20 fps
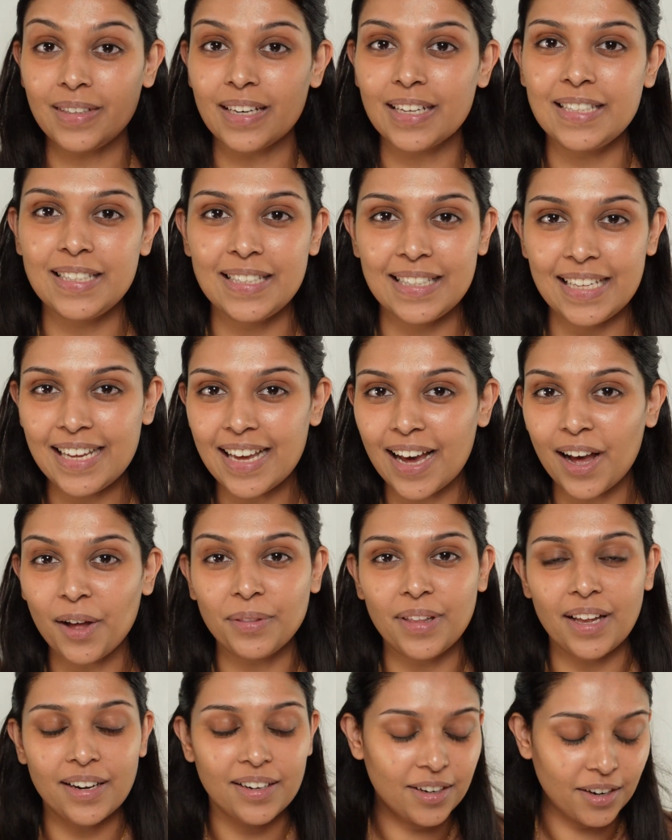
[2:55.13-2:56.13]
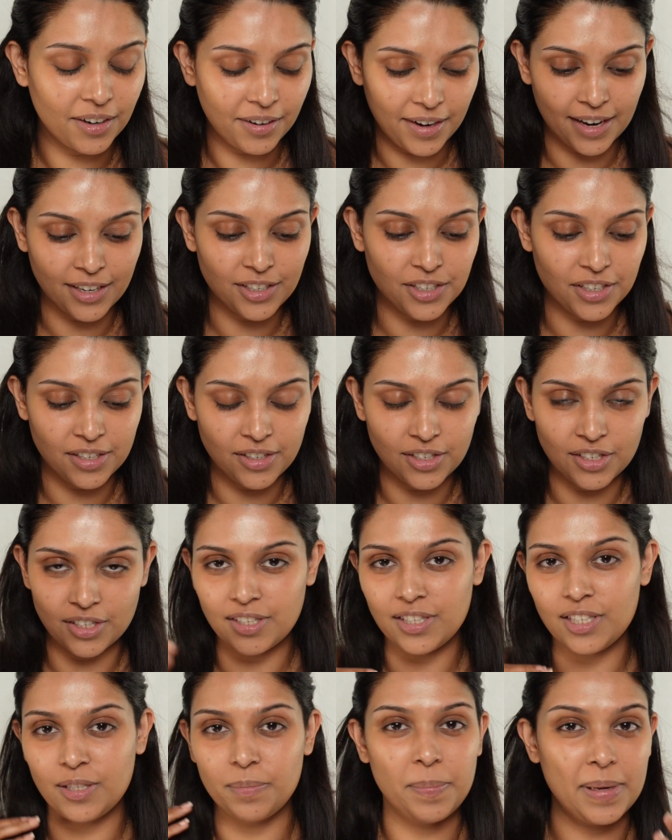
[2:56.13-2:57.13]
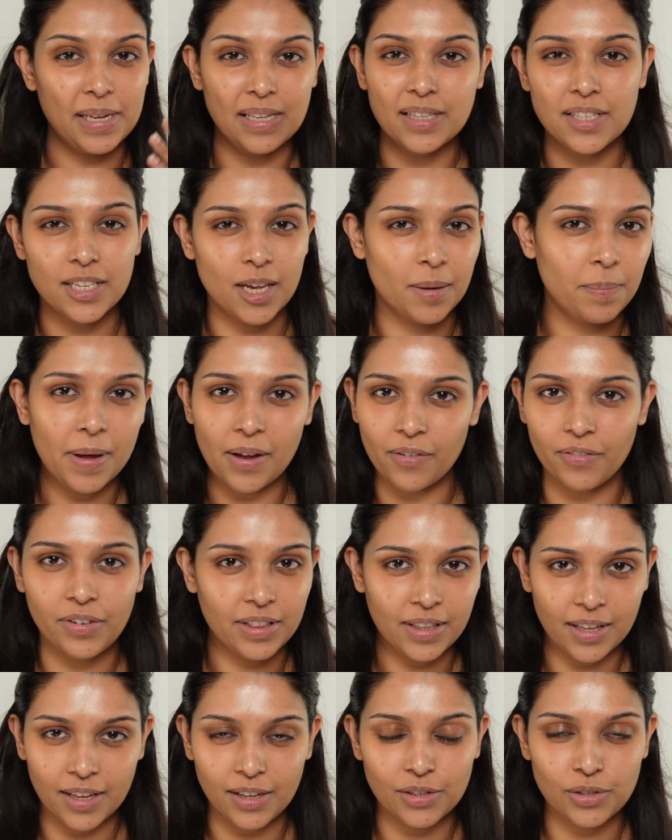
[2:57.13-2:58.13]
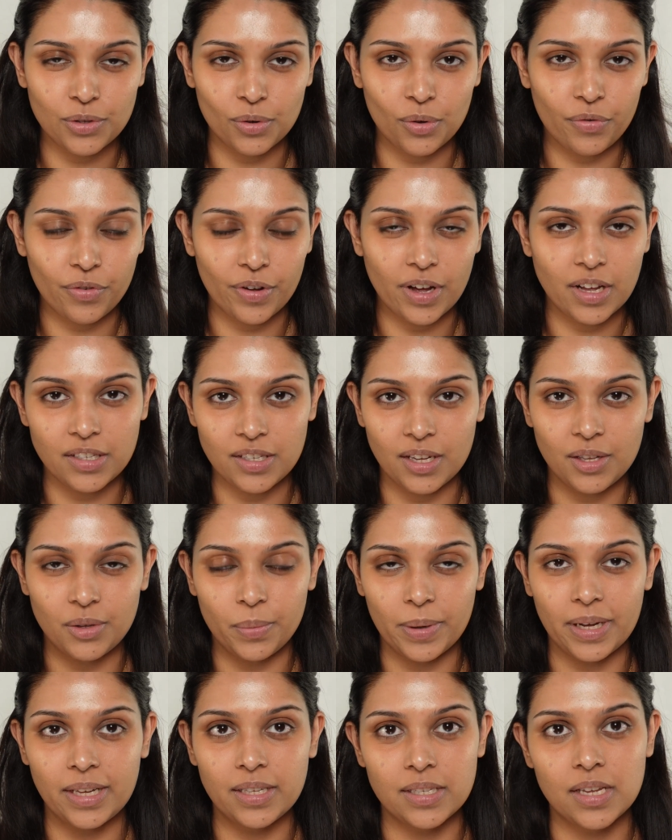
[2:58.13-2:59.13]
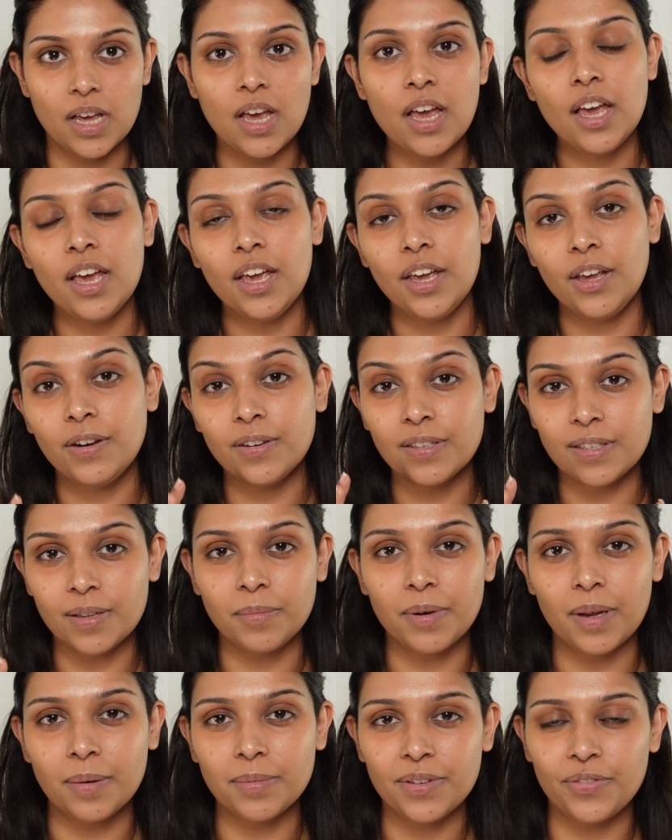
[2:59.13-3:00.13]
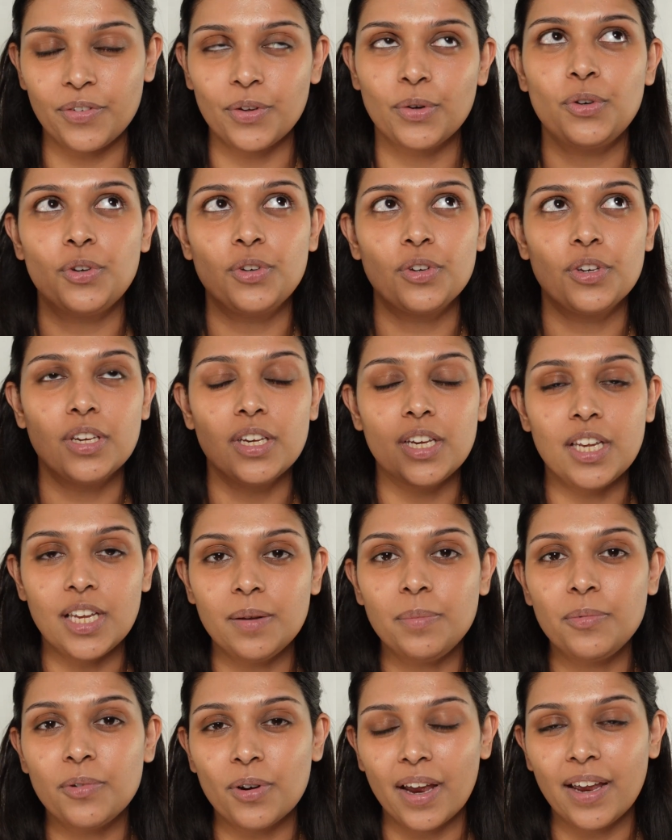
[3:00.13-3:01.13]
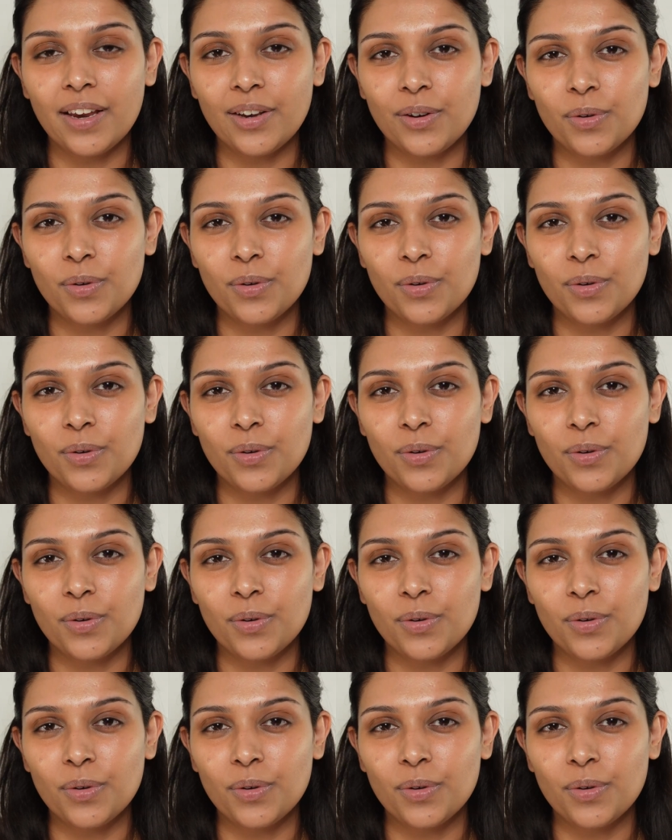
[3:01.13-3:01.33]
See how that correction just speeds up everything so fast. Otherwise, you know, sometimes if you keep trying